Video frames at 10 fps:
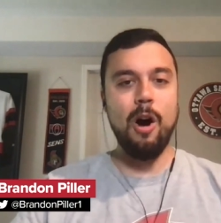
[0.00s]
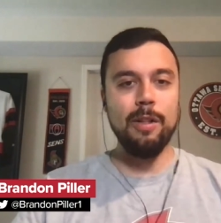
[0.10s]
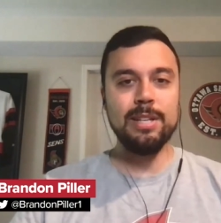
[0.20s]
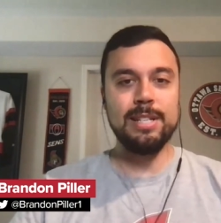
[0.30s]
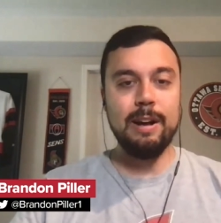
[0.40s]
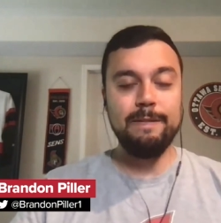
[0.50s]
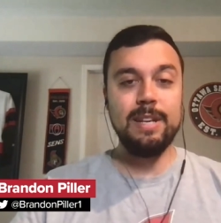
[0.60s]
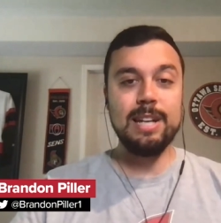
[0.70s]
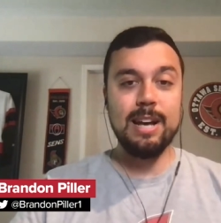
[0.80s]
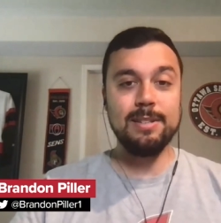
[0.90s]
all the stuff
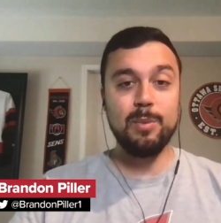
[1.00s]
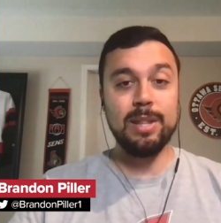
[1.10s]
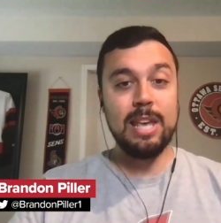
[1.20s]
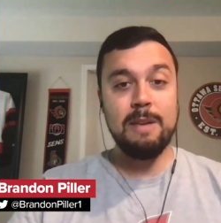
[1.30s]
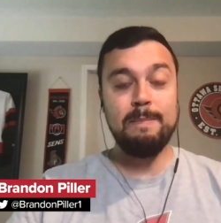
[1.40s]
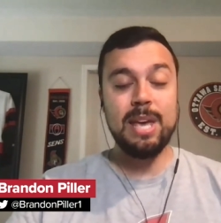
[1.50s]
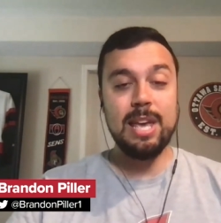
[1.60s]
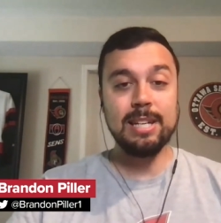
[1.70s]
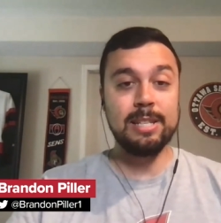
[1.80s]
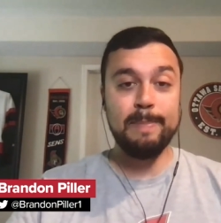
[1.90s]
he does with E
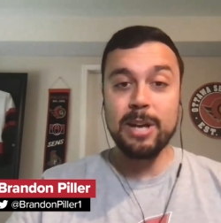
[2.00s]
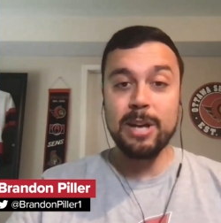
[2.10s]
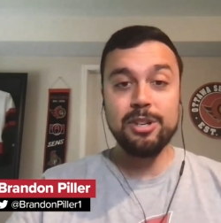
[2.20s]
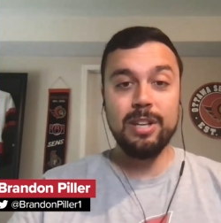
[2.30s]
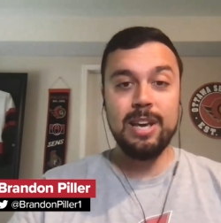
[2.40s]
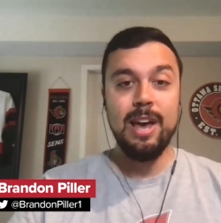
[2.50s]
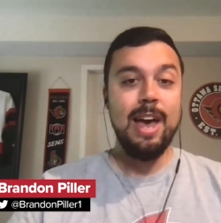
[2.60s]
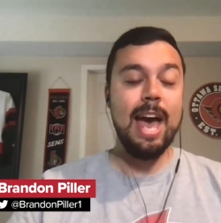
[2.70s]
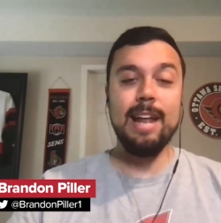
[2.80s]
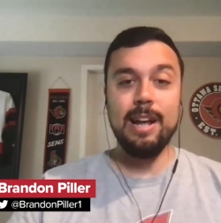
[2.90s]
P especially.
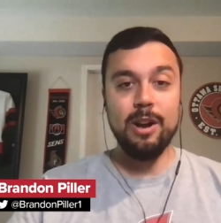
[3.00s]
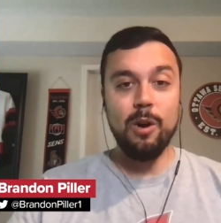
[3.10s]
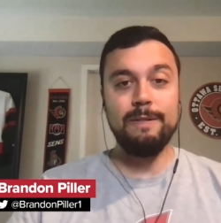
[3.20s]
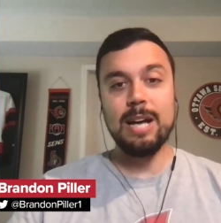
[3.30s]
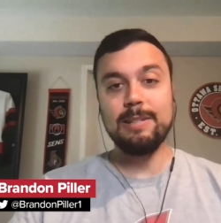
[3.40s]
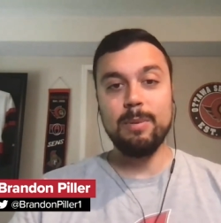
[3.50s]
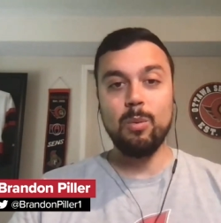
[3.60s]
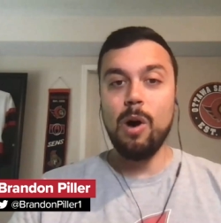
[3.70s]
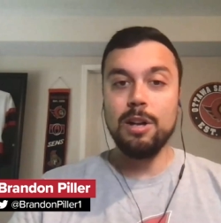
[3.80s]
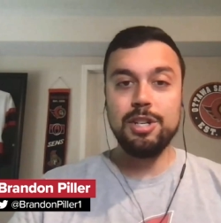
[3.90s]
And I know if you guys have been
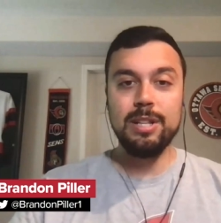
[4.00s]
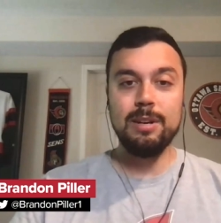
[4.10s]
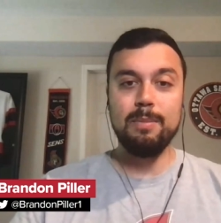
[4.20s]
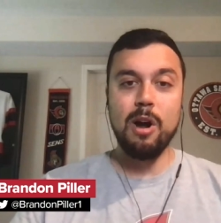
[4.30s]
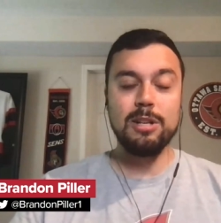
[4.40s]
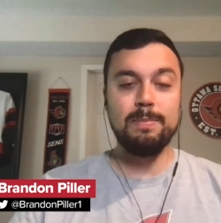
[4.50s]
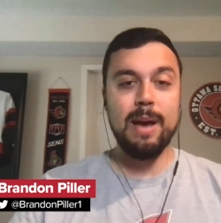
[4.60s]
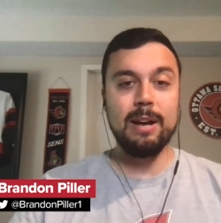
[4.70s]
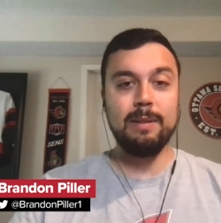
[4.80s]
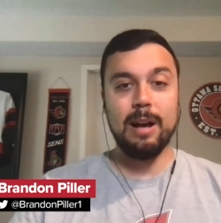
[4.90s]
watching the
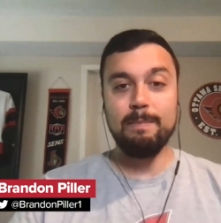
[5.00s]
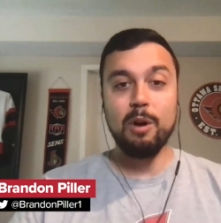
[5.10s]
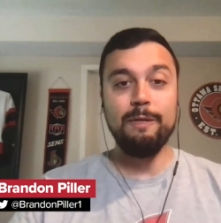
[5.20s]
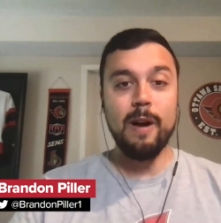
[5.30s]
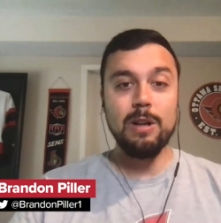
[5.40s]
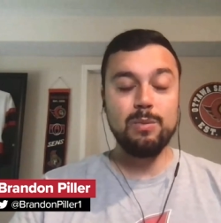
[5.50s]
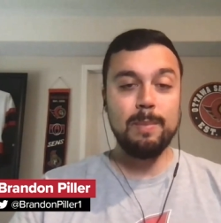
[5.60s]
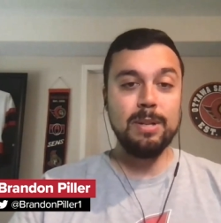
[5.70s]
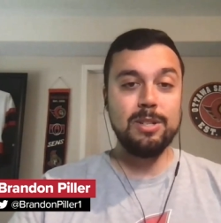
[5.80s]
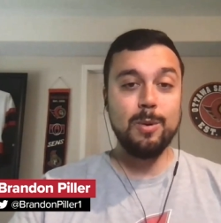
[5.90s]
prospect uh, profiles
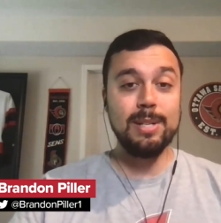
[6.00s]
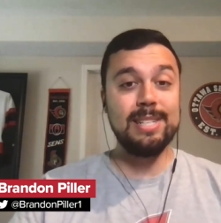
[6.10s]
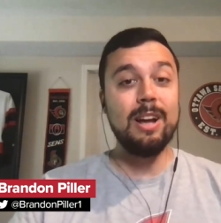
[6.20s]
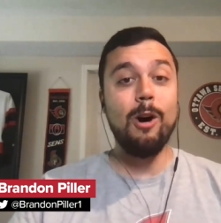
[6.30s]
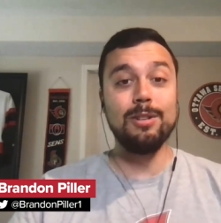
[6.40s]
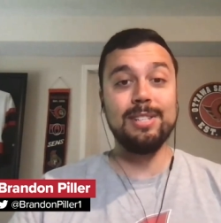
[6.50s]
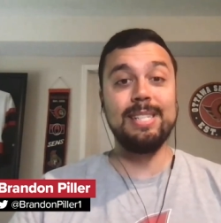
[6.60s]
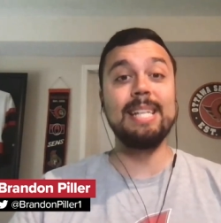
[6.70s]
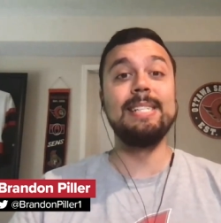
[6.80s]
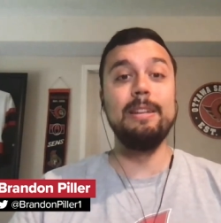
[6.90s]
we've been doing, all
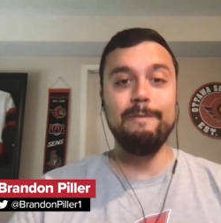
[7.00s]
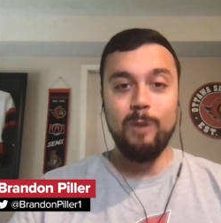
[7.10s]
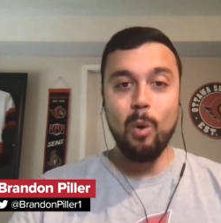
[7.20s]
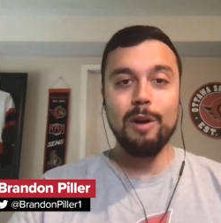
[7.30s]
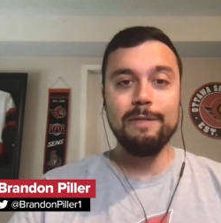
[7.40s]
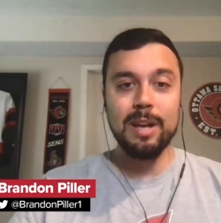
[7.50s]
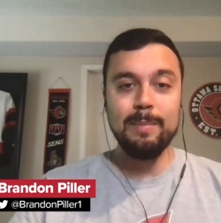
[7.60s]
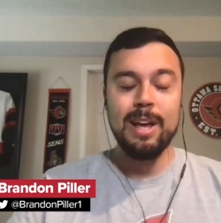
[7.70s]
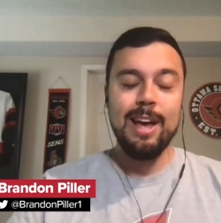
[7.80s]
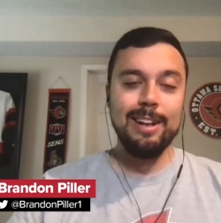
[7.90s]
sixty-four of
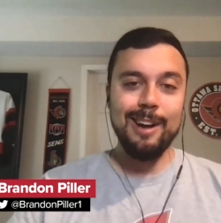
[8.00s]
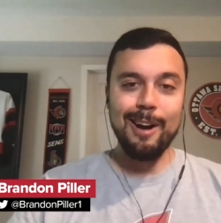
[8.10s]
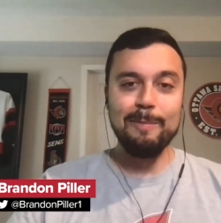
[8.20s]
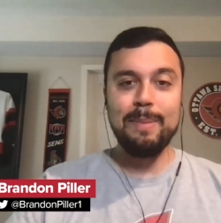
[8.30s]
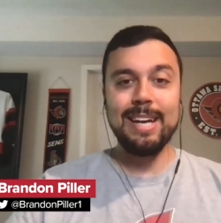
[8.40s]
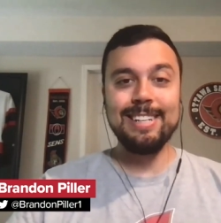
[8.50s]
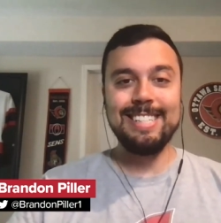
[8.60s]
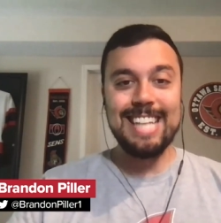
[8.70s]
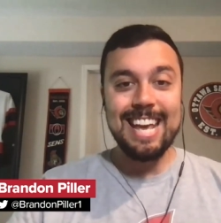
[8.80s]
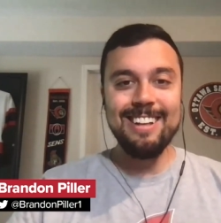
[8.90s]
them, not a big
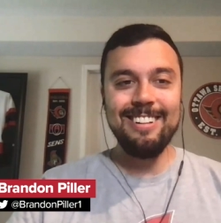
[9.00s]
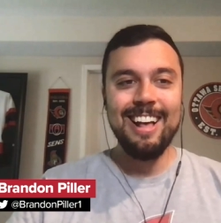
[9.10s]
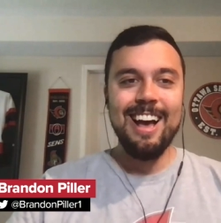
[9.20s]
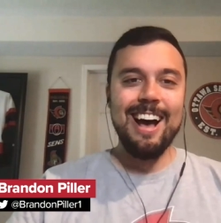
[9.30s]
deal.